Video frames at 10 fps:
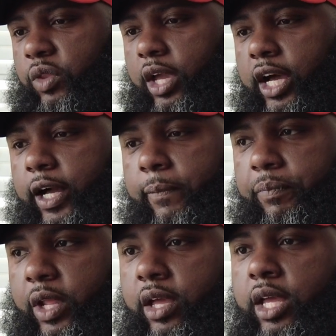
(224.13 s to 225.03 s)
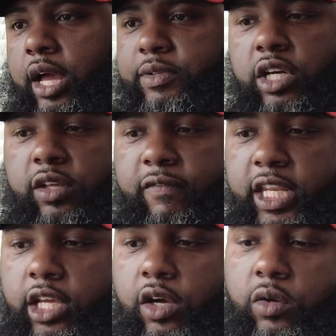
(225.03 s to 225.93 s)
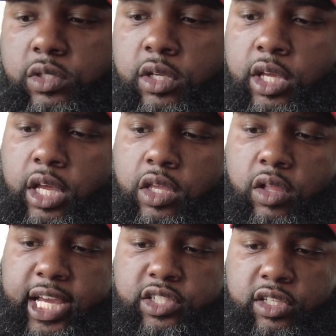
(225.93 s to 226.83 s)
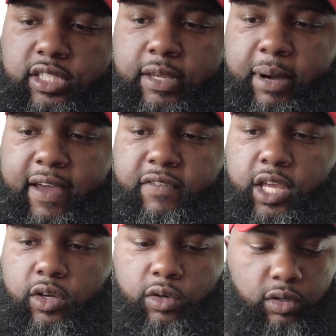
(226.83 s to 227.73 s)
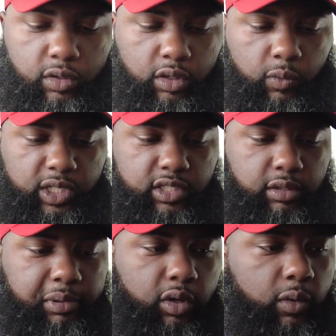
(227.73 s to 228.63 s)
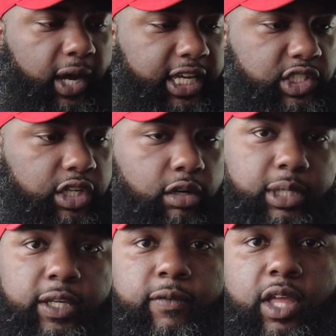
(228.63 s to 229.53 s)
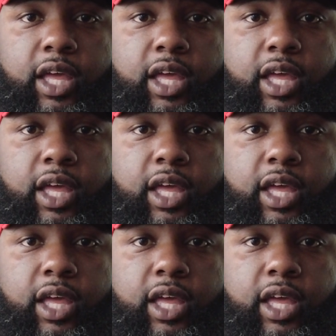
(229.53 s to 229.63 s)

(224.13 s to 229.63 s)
their videos, you'll actually see my vehicle, which is the blue and white Shelby,